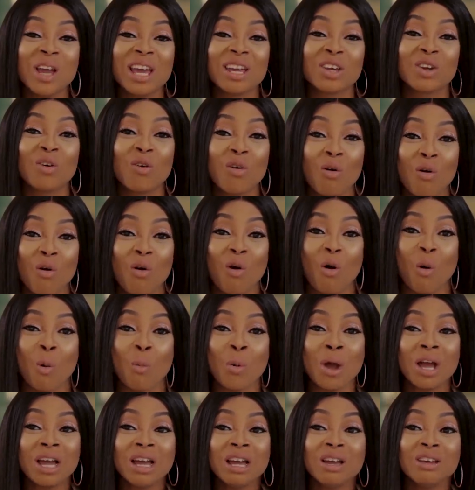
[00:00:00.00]
wake
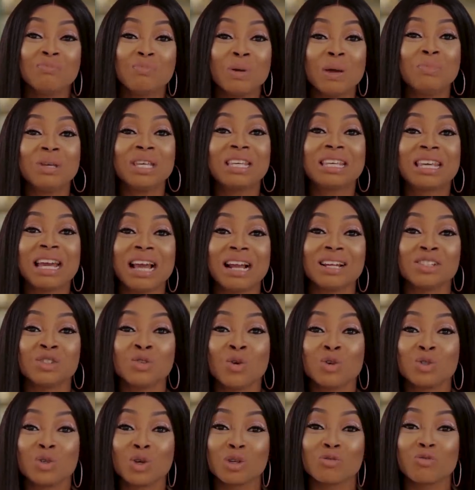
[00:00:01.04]
up. Baby girl, it's
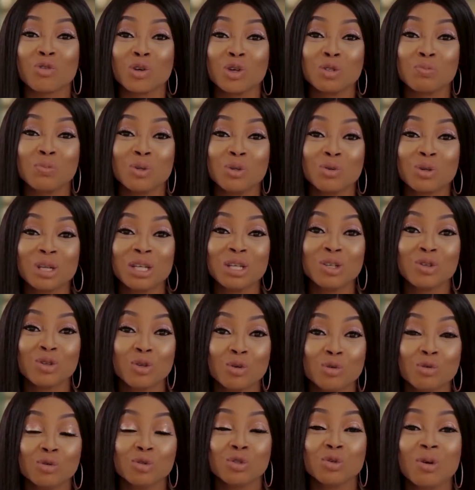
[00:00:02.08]
not just for you to be looking
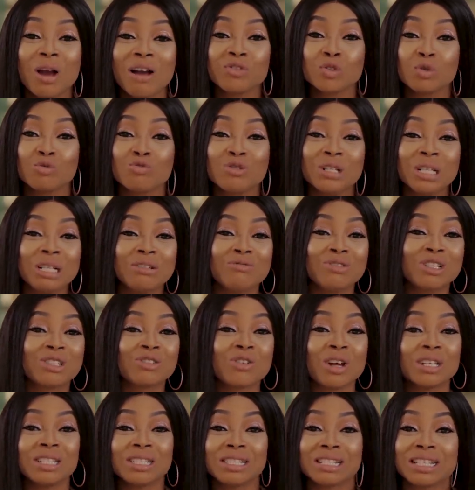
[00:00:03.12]
good. You have to really
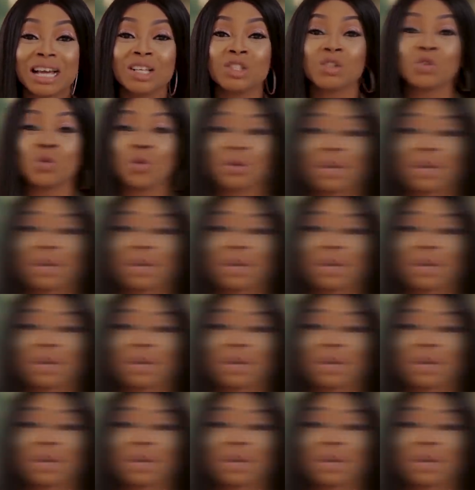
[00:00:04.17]
re-strategize